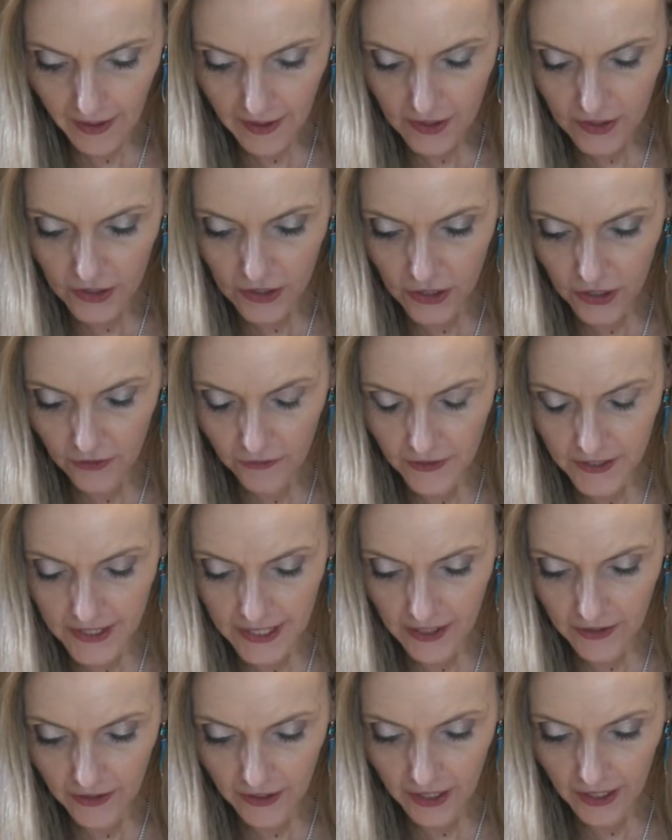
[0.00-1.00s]
surface
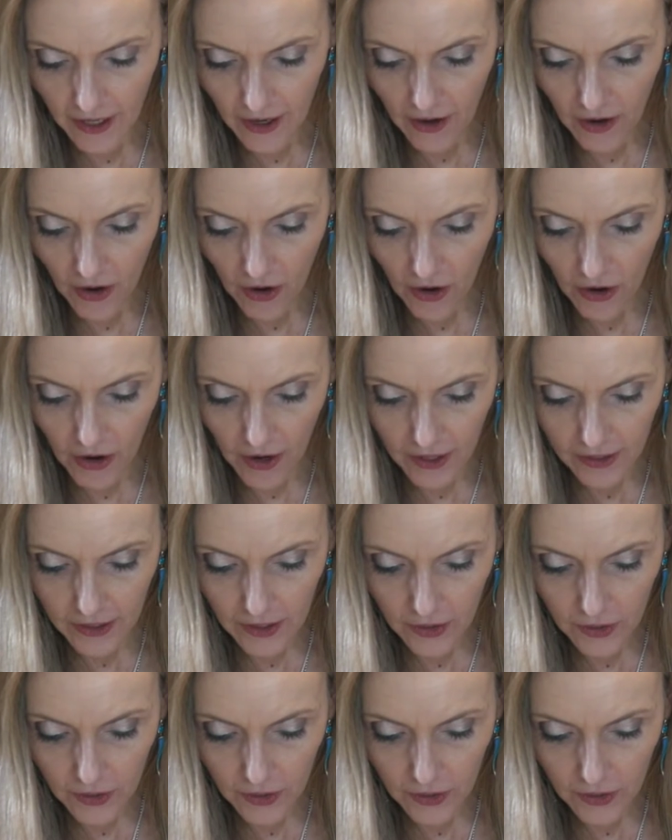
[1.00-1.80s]
area on